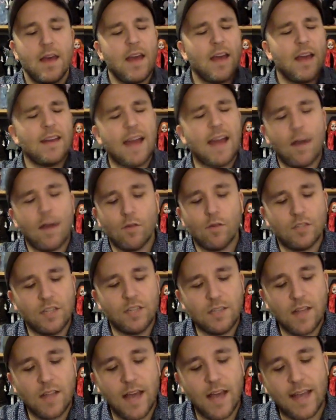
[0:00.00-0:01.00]
Now,
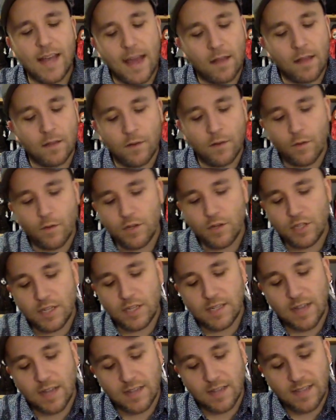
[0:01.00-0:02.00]
just like Eleanor, she
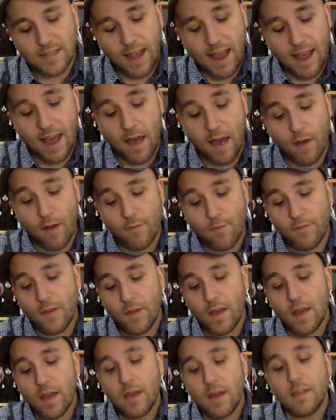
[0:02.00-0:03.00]
does have
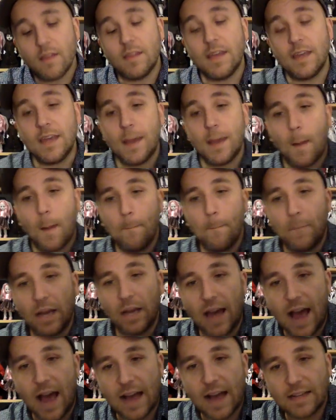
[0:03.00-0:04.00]
the
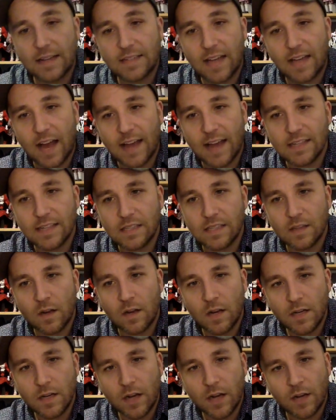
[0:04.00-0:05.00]
black tights
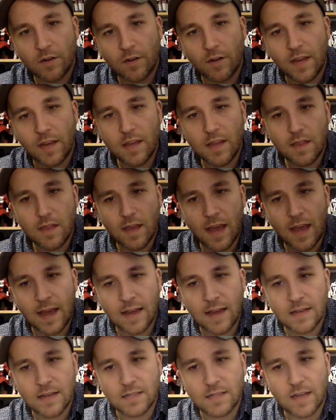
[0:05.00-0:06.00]
on underneath,
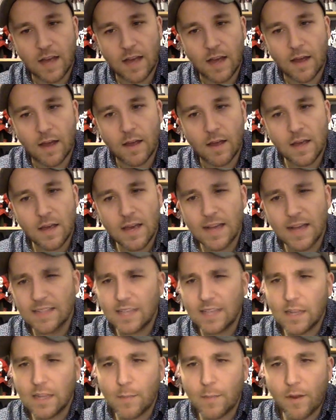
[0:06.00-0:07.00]
and
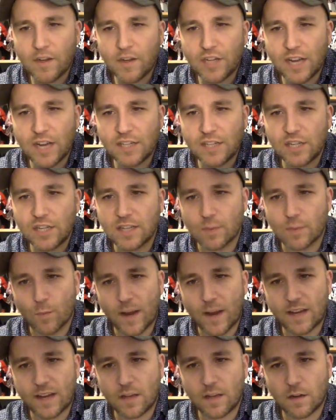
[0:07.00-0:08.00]
instead of the Mary Jane, she has
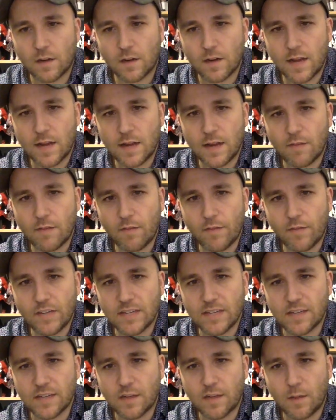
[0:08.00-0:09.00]
regular kind of
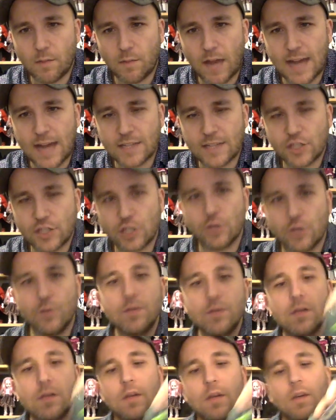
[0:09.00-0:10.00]
Living Dead doll black
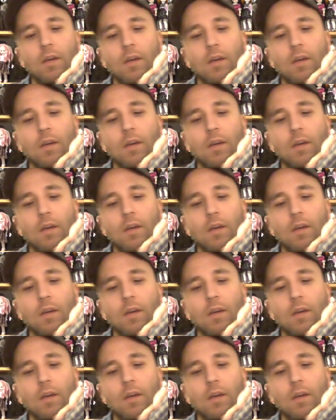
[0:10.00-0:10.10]
shoes.